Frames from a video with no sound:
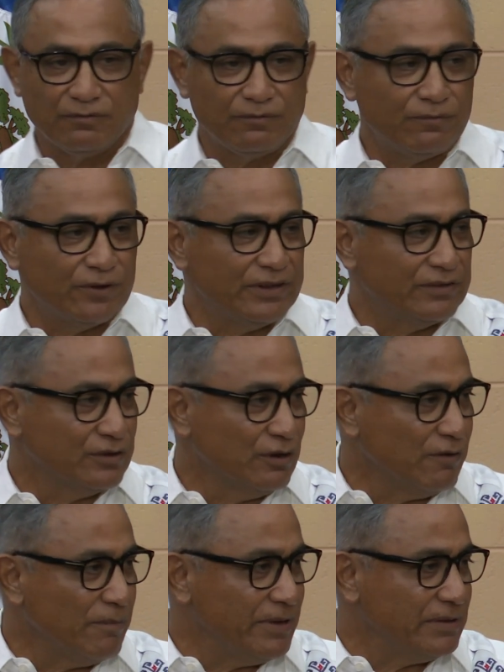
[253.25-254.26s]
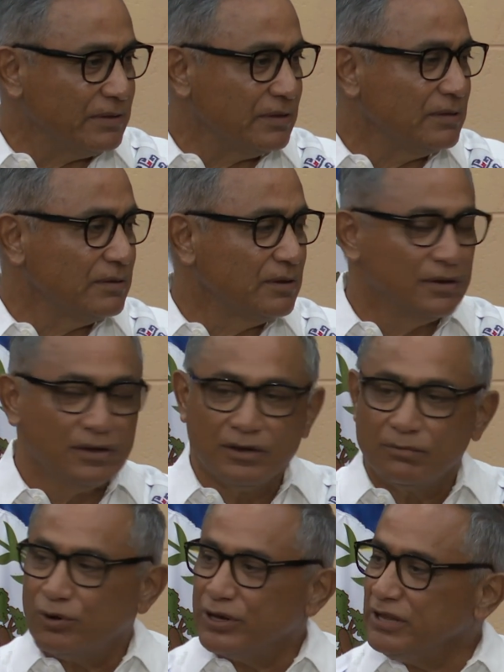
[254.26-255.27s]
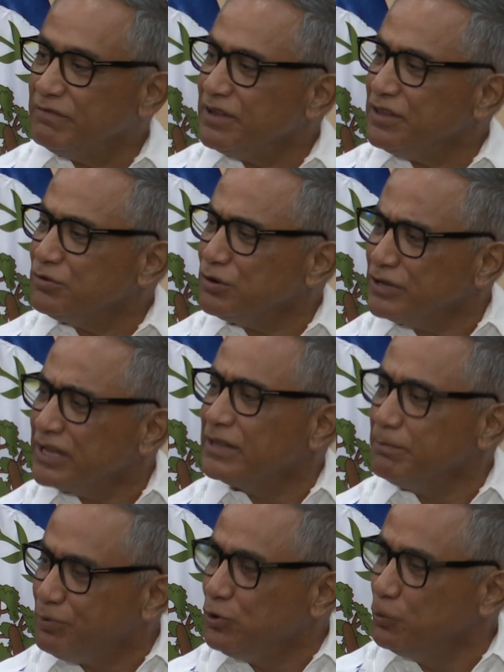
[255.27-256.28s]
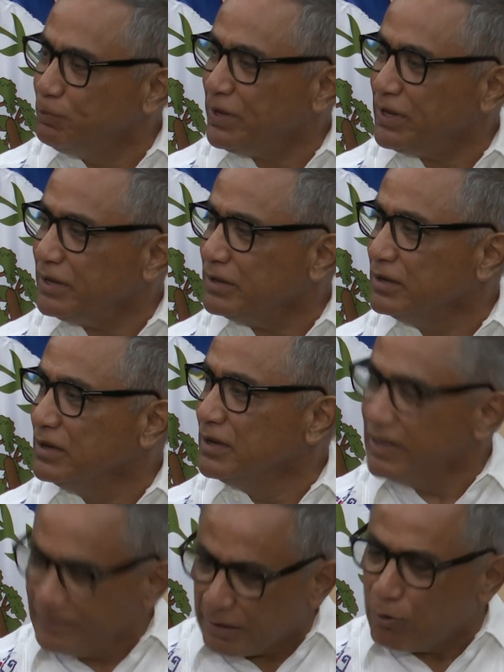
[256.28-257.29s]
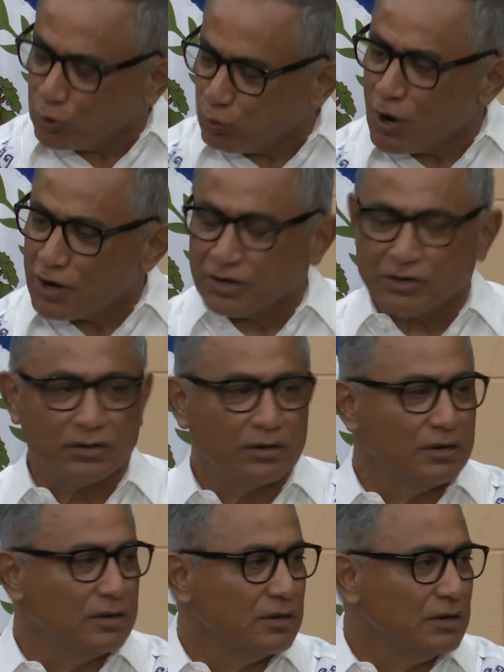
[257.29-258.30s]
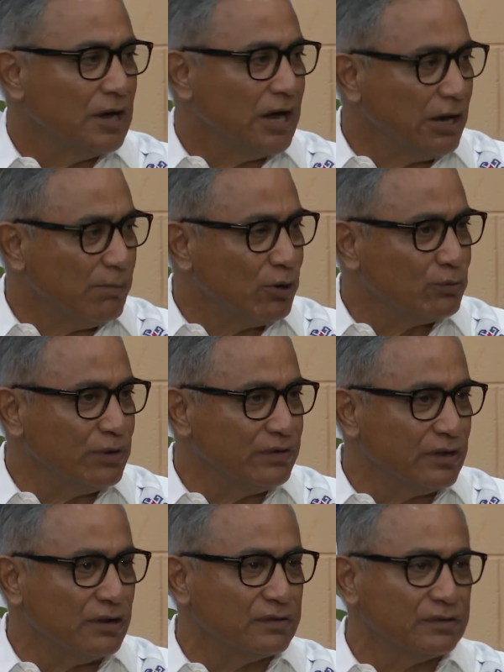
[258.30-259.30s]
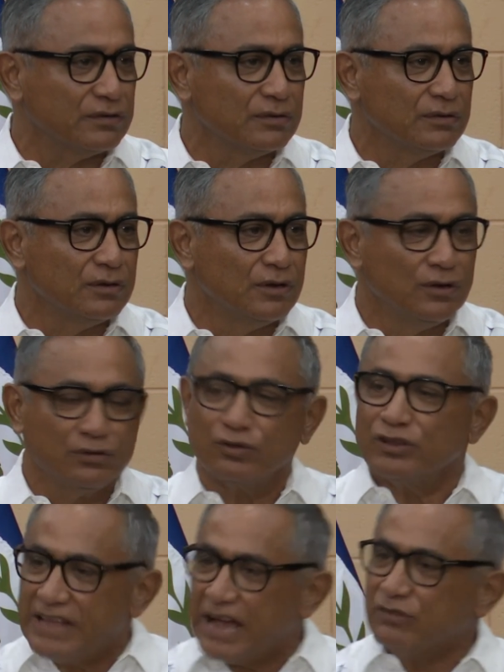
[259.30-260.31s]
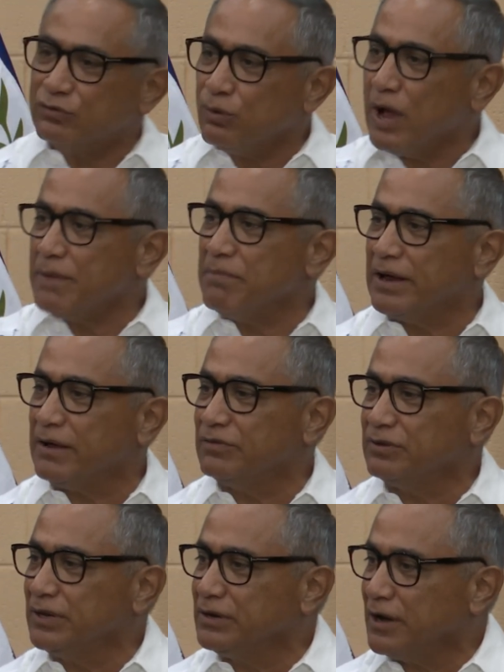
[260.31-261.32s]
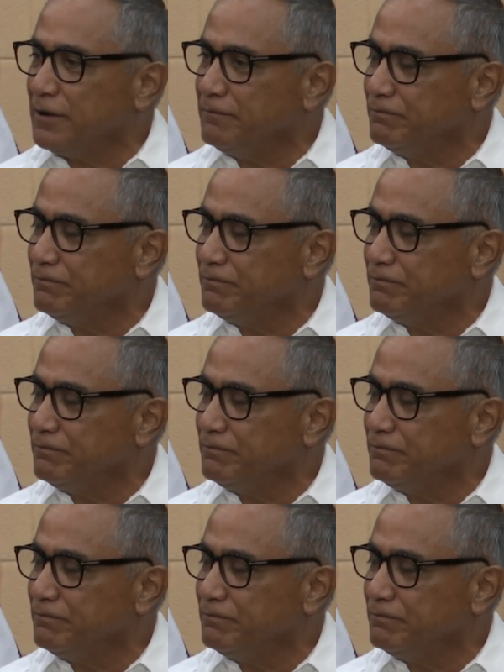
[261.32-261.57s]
for this government. But even though that the PUP is about work and about results. So that's why, Madam Speaker,